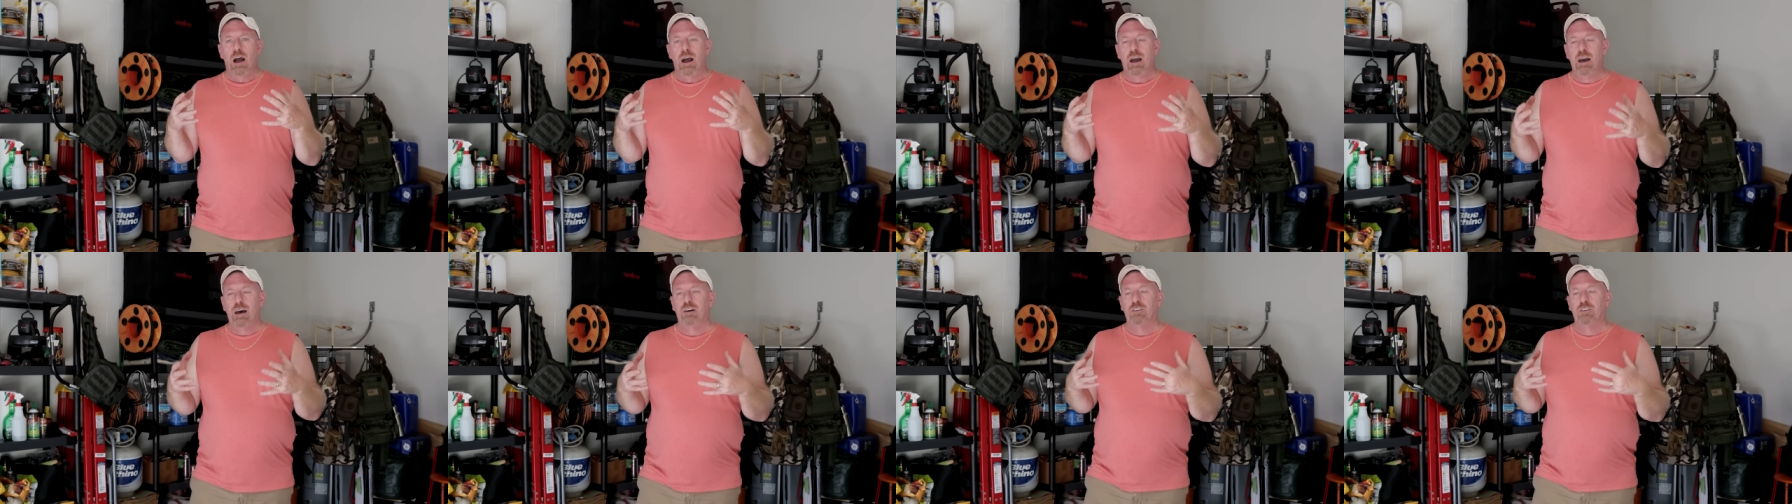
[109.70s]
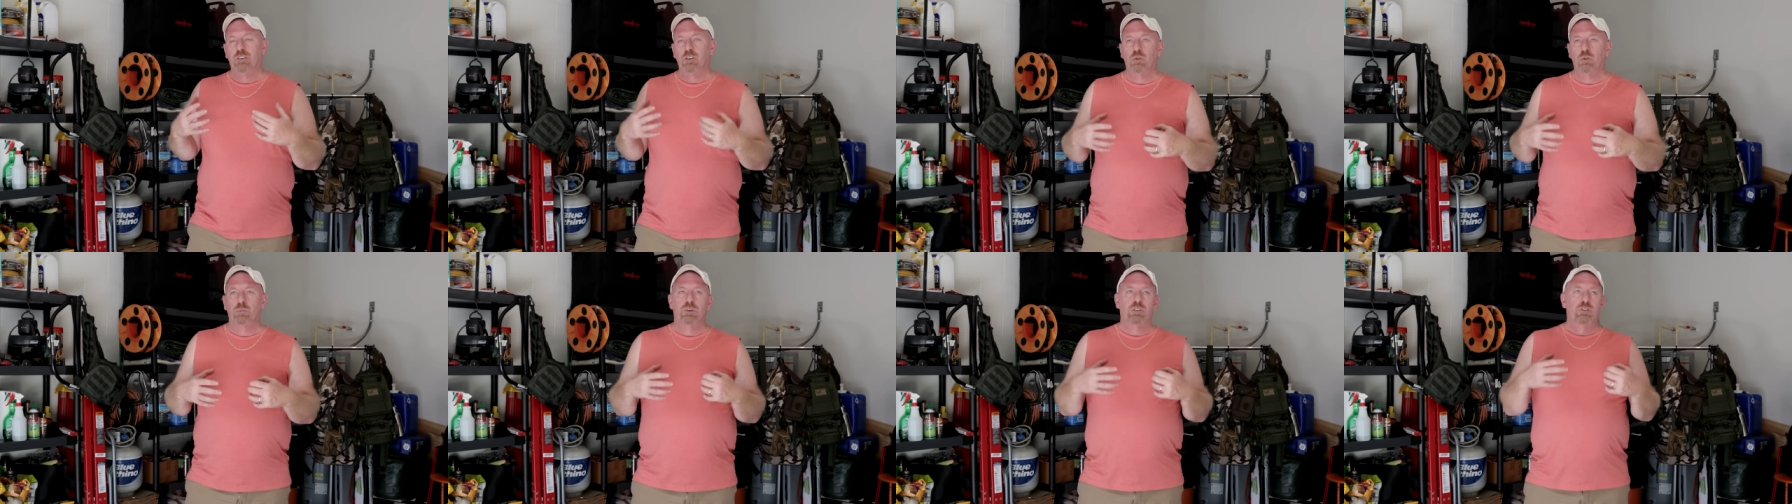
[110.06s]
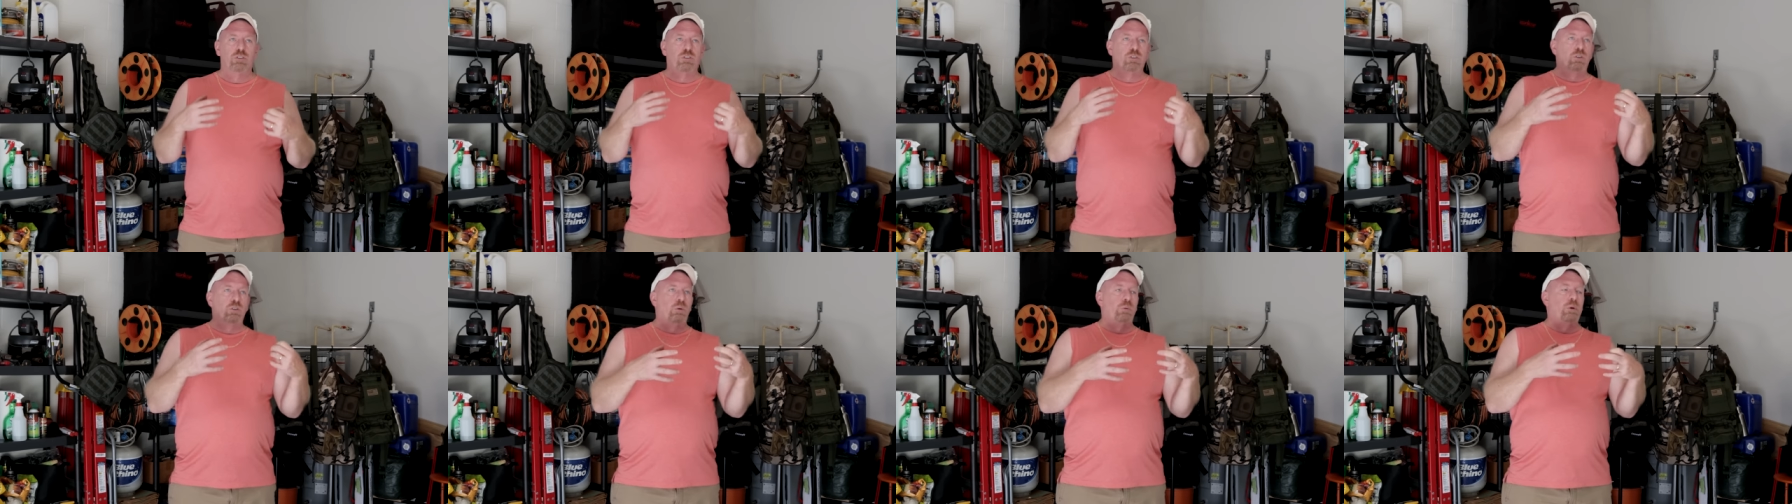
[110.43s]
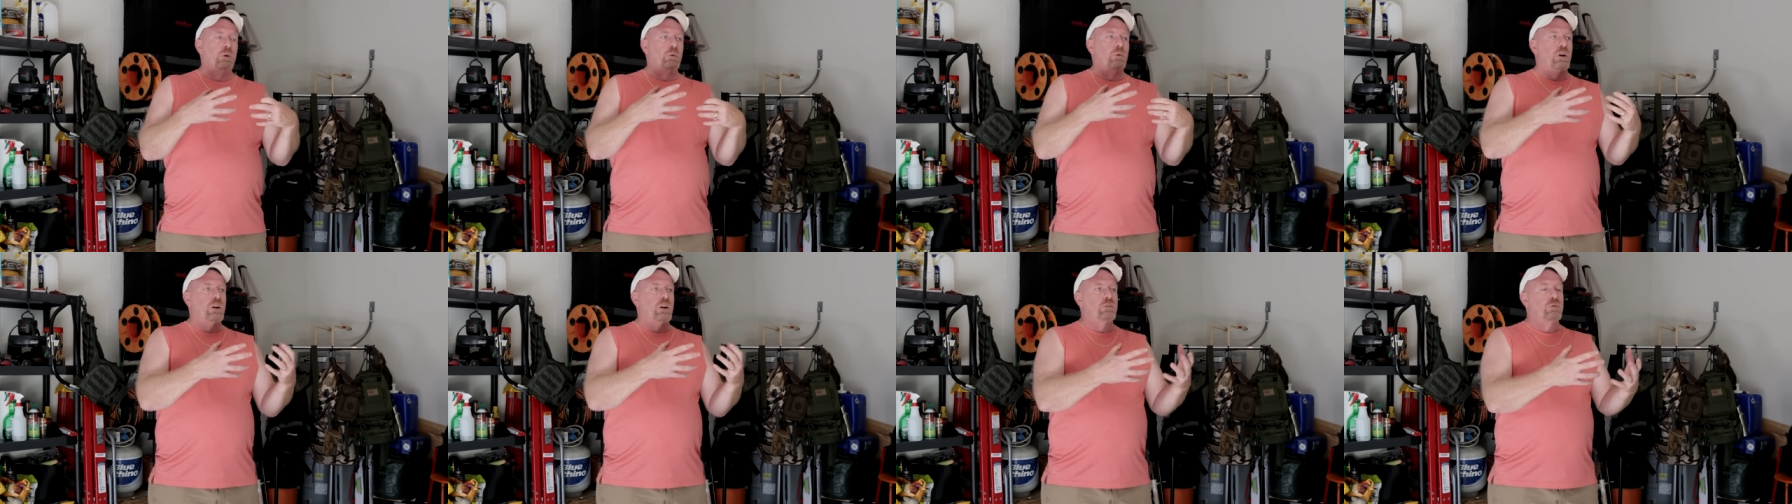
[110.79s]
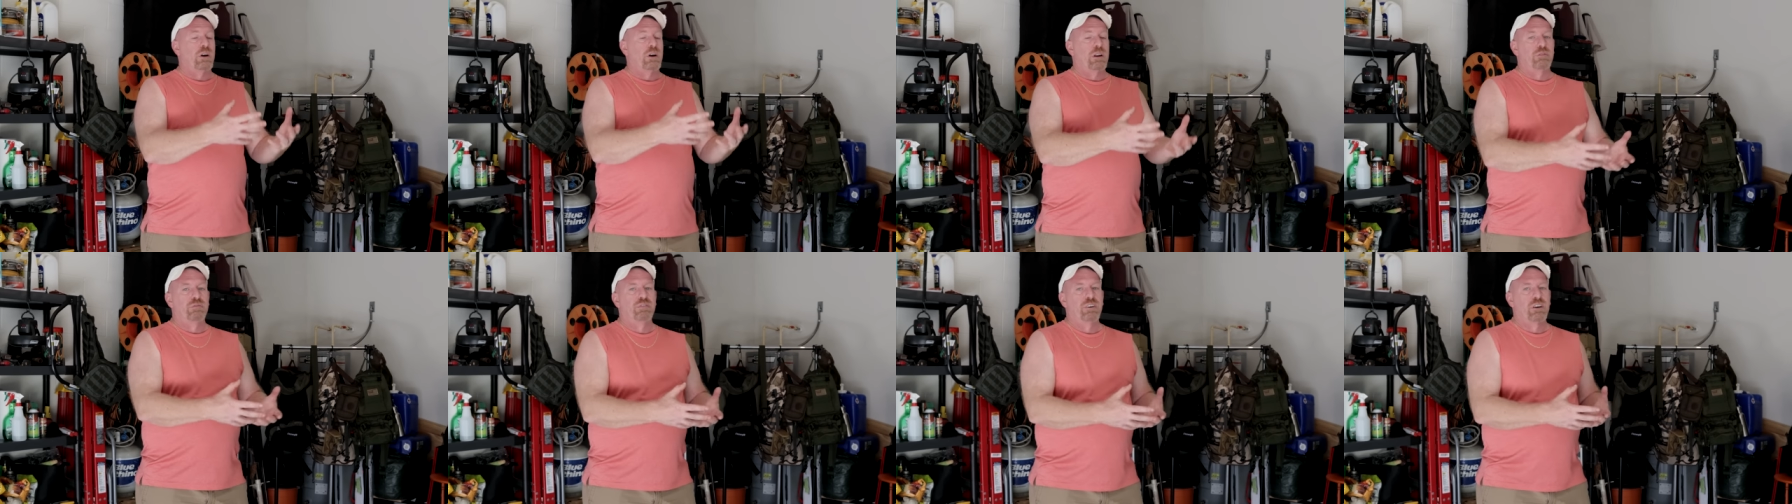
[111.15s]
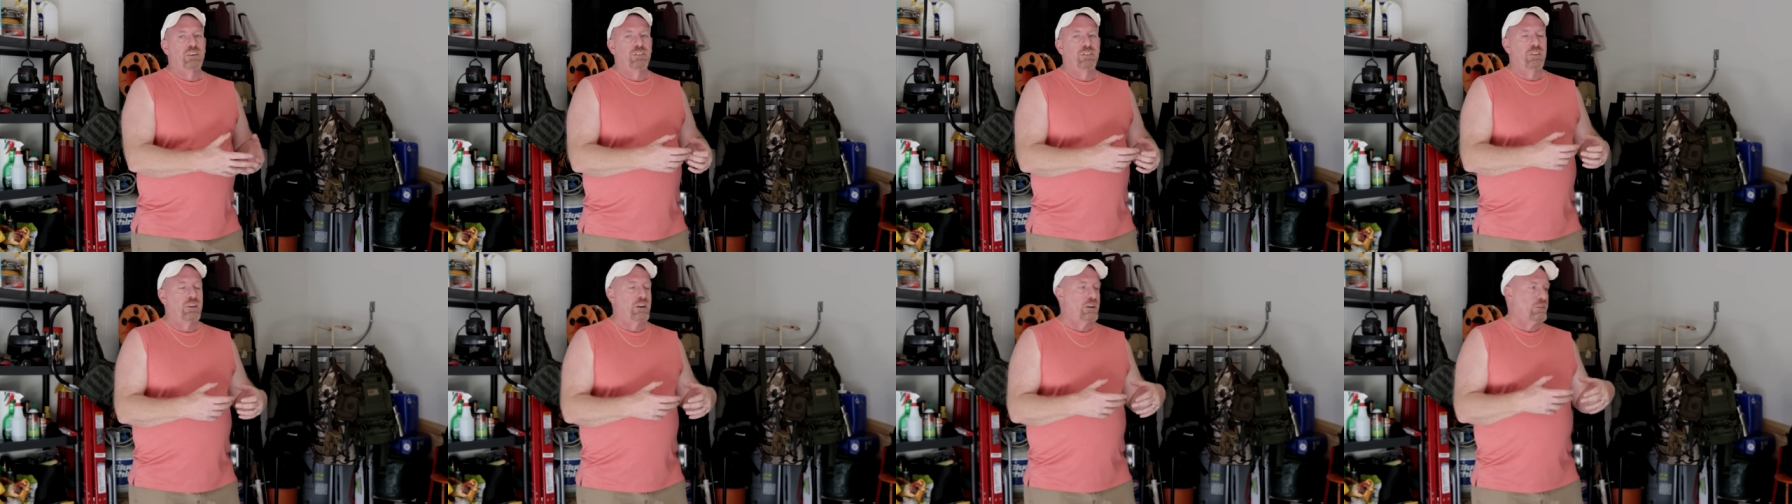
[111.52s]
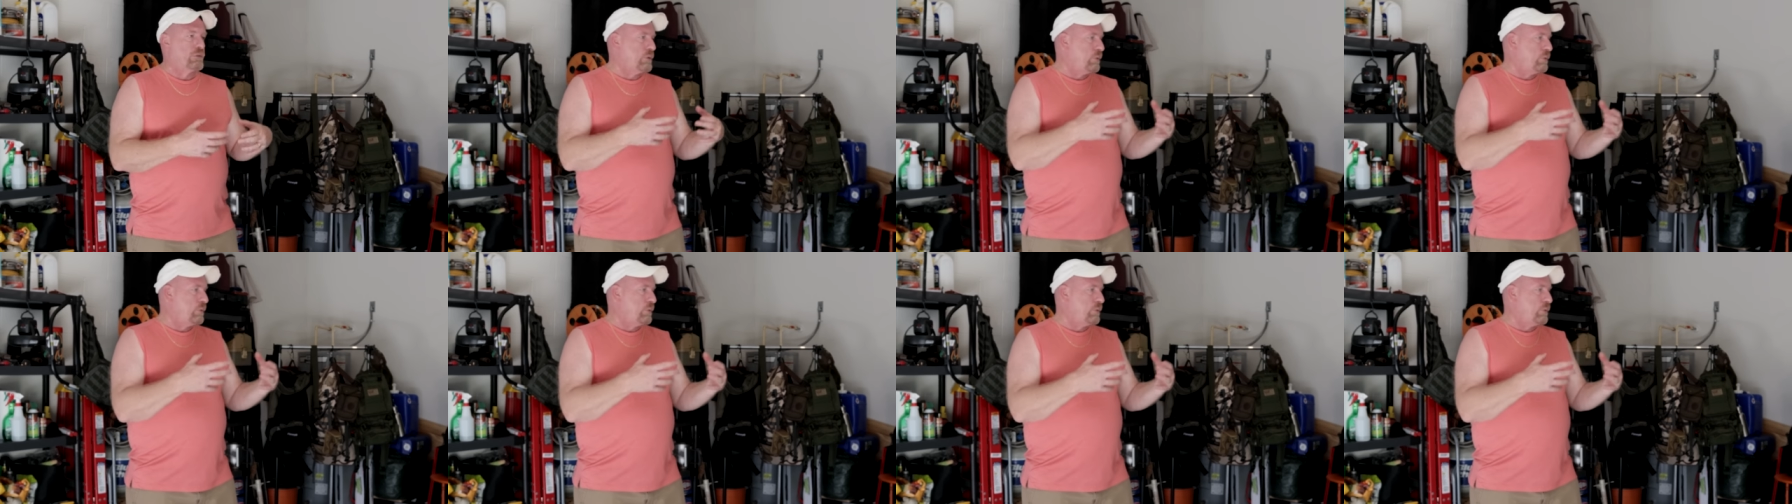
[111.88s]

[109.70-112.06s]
as humans, you know, we want to try to fix things.